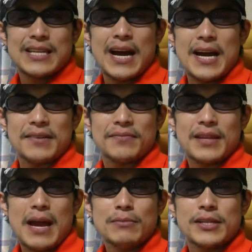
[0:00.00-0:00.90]
Hi,
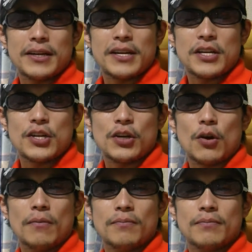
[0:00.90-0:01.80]
I'm
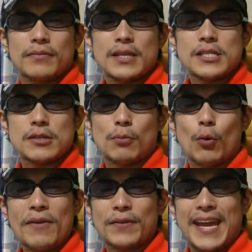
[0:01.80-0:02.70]
Takeshiko. This is
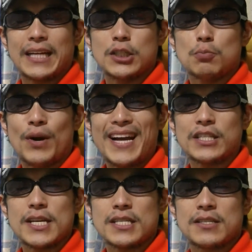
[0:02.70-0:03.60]
Brief English
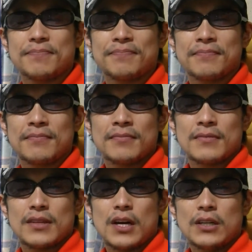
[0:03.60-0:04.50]
Practice.
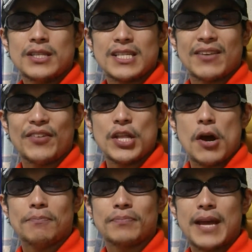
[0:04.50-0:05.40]
On this
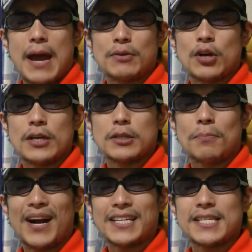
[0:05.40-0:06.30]
video, I'm going to
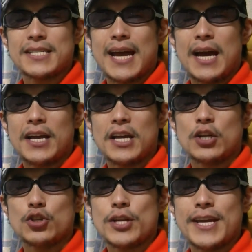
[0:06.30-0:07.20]
practice an
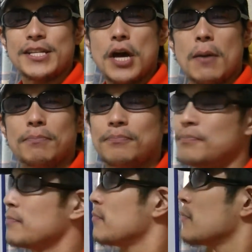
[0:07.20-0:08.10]
English idiom.
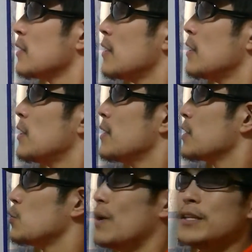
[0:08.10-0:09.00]

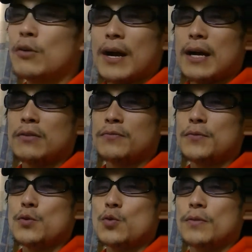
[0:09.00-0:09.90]
Quite a
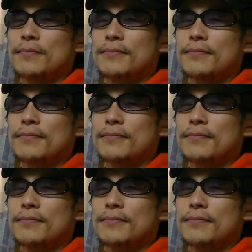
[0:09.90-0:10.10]
few.